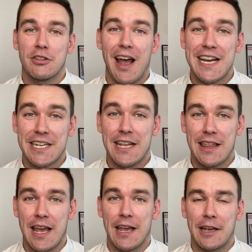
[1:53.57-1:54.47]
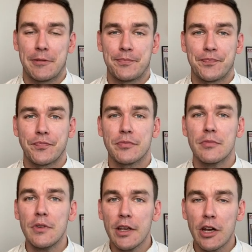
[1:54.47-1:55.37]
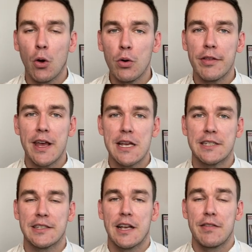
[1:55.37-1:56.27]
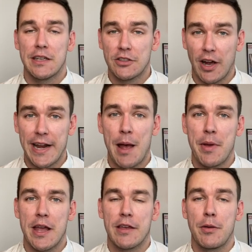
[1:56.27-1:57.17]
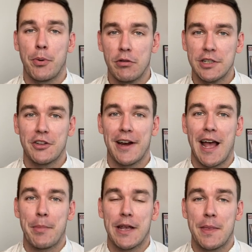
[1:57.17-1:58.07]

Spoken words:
I actually think, you know, all of this dynamic, the Boris dynamic in